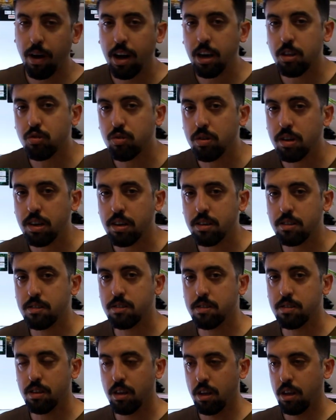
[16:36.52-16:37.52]

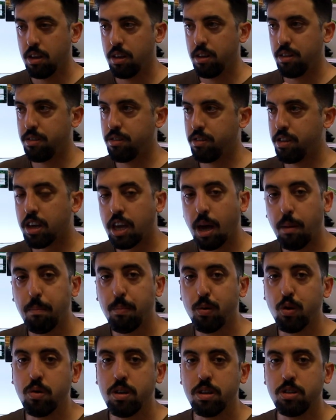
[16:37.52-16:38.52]
Matrix, Seachem
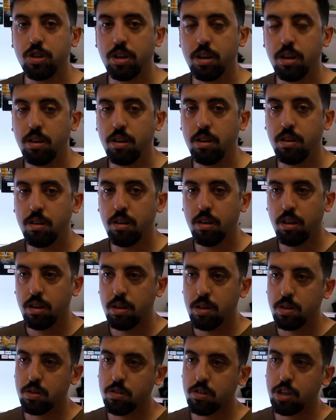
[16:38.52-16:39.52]
Purigen,
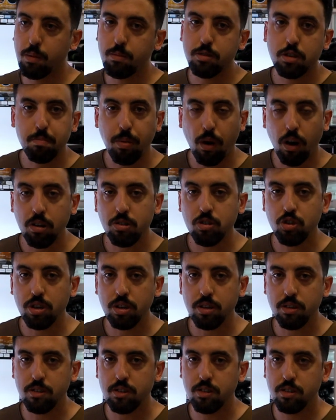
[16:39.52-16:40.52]
some
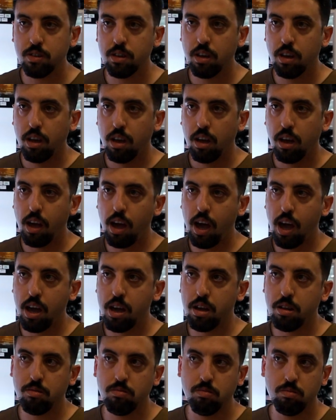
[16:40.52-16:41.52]
sponges,
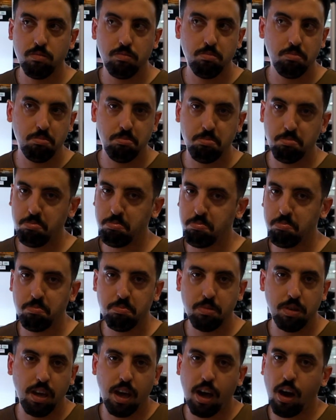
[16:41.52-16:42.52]

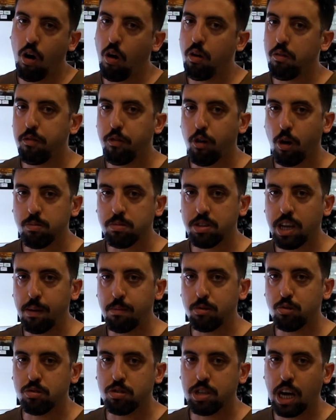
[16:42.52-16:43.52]
and yeah, from
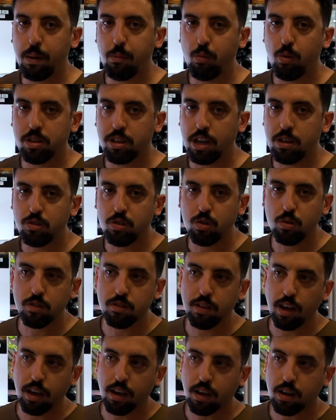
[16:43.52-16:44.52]
time to time we tend to use
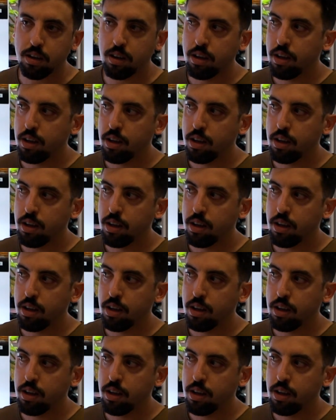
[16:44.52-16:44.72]
like